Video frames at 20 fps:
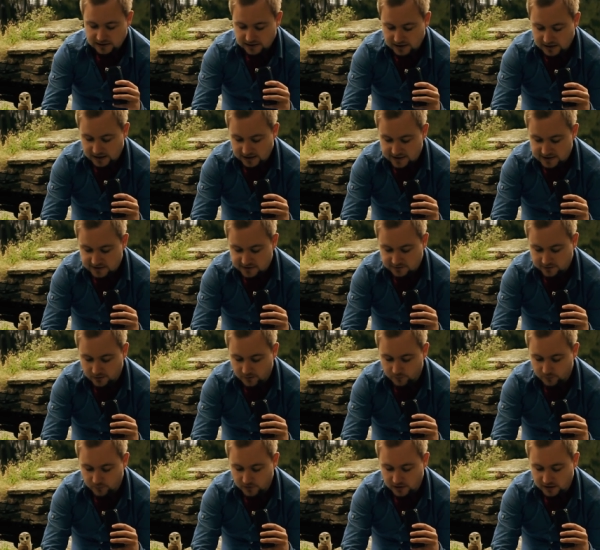and it's a
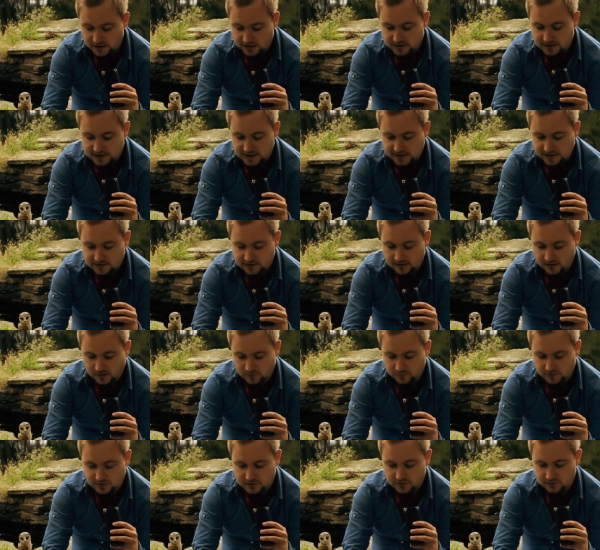lot and it I
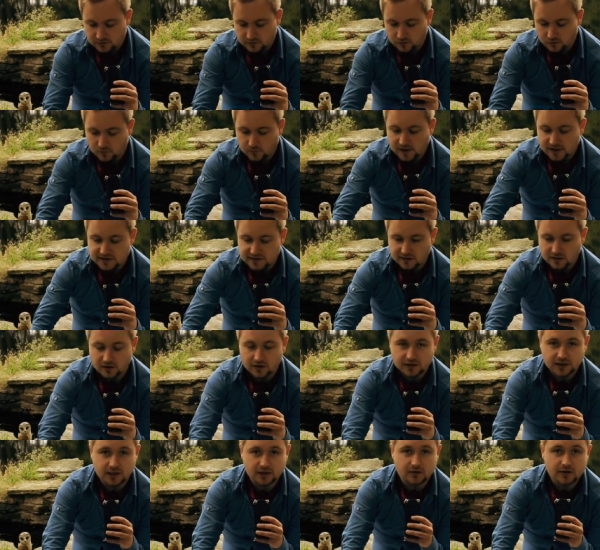would always
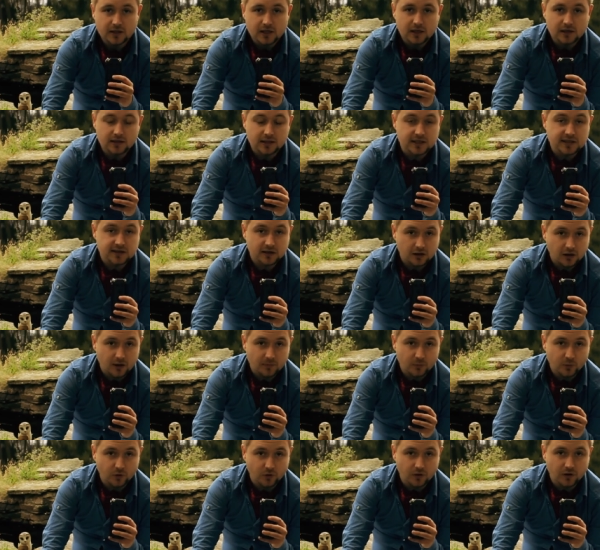argue that it's a lot
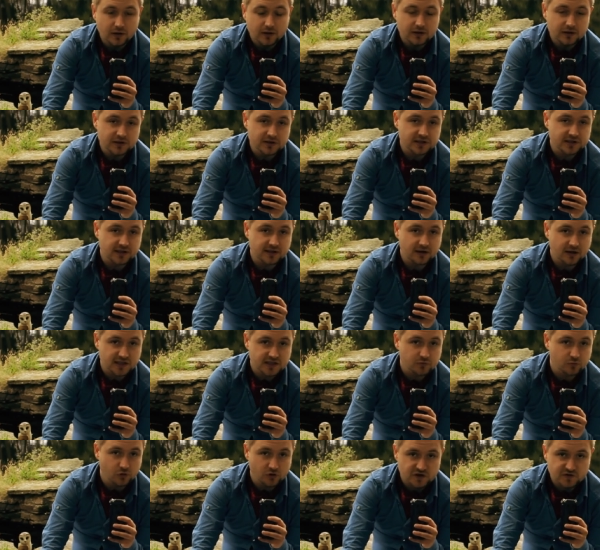more than just a nice
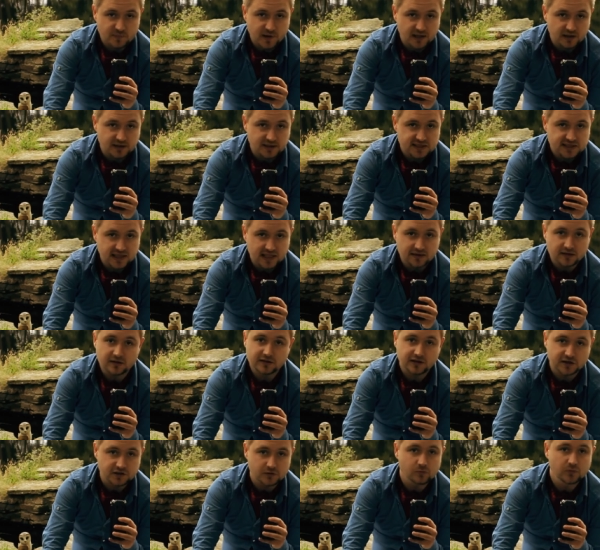watermelony scent that
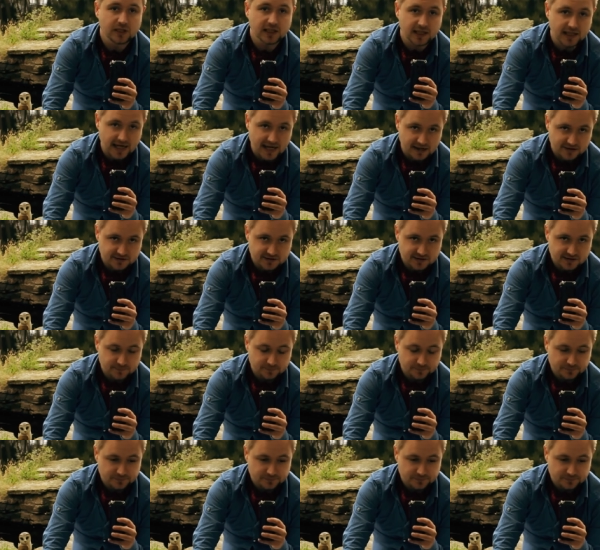doesn't really last